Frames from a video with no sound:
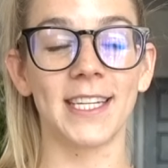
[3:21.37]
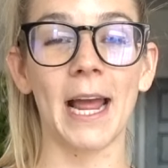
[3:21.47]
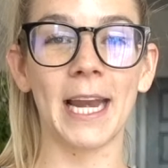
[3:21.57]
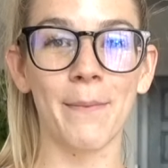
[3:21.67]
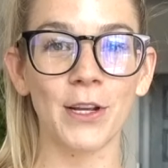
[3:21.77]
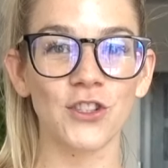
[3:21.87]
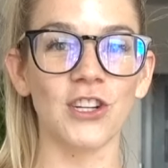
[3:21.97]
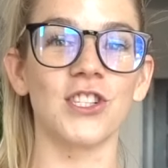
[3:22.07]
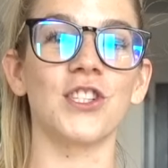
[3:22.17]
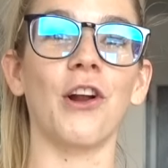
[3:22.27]
Dynamic
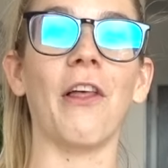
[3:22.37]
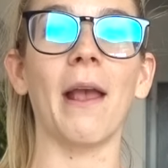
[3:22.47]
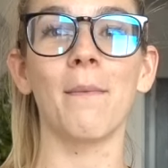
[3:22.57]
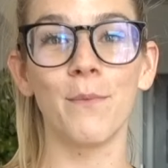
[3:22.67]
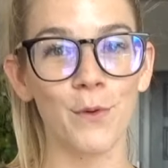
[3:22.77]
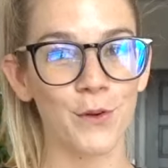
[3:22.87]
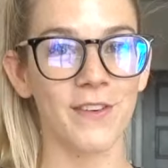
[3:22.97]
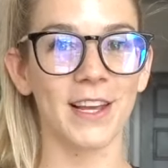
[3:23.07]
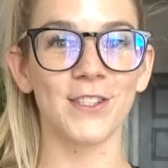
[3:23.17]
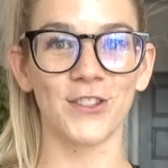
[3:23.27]
stretches are like
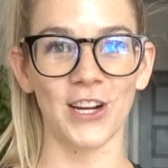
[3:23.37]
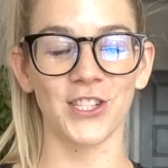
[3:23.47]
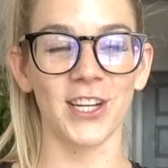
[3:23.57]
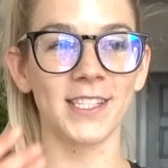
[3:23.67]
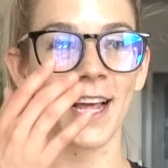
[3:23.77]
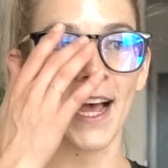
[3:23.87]
moving stretches.